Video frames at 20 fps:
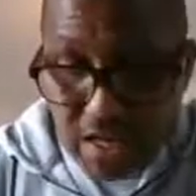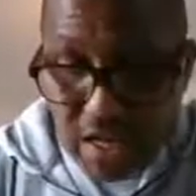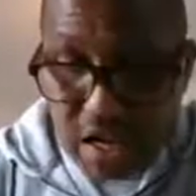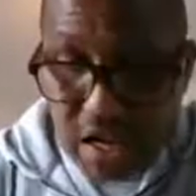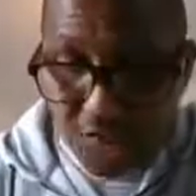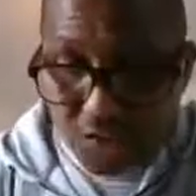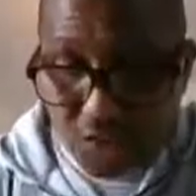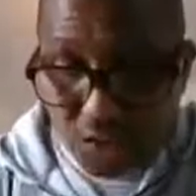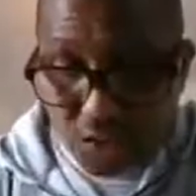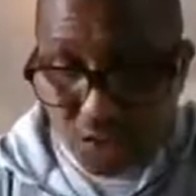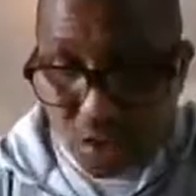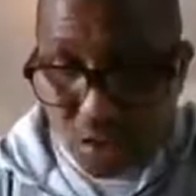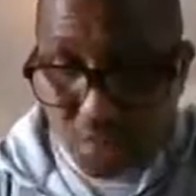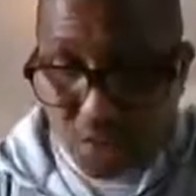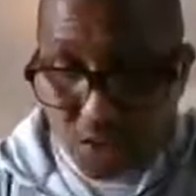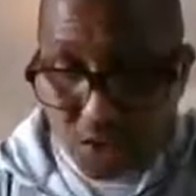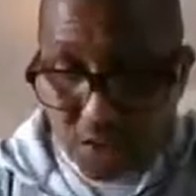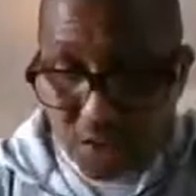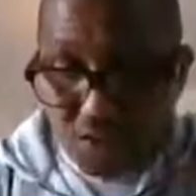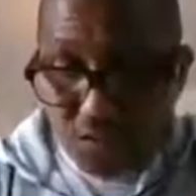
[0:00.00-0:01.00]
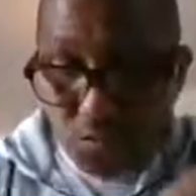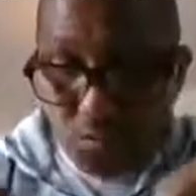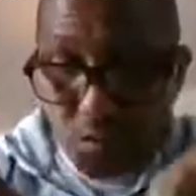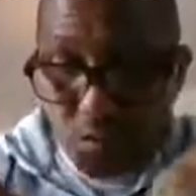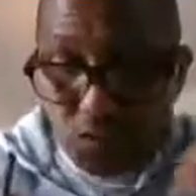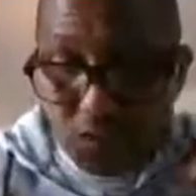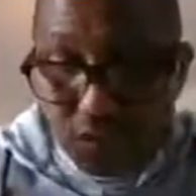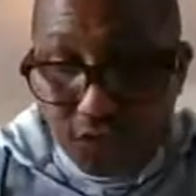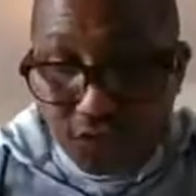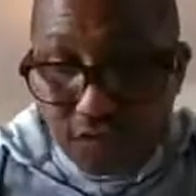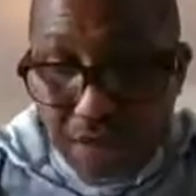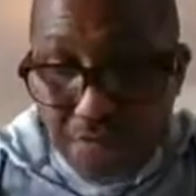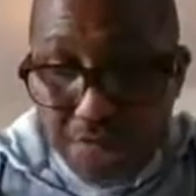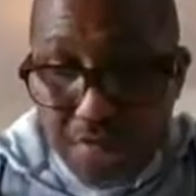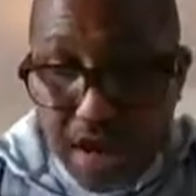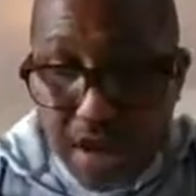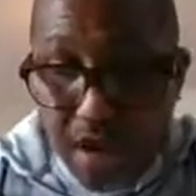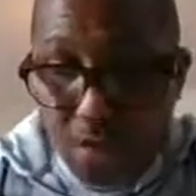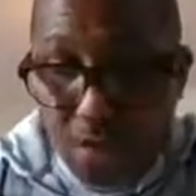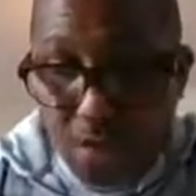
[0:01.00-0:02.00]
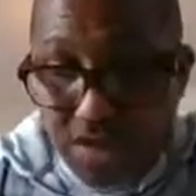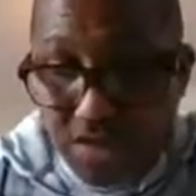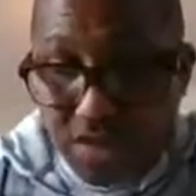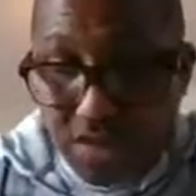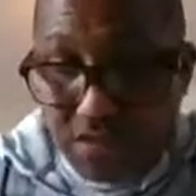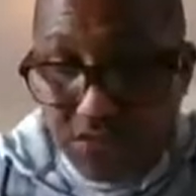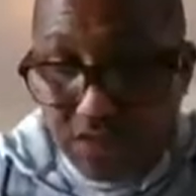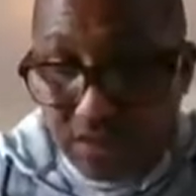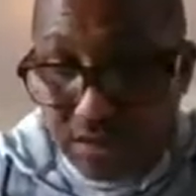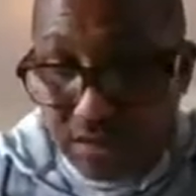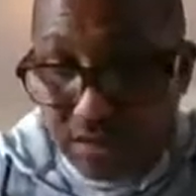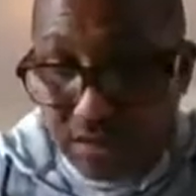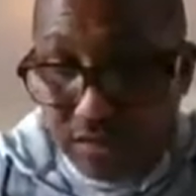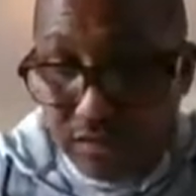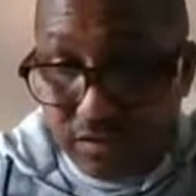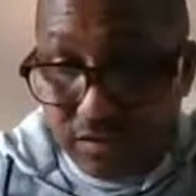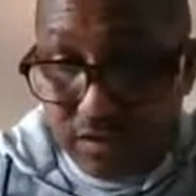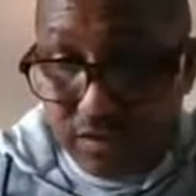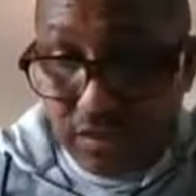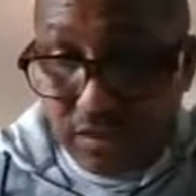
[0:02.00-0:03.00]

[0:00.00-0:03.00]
they have in common that most of them are West African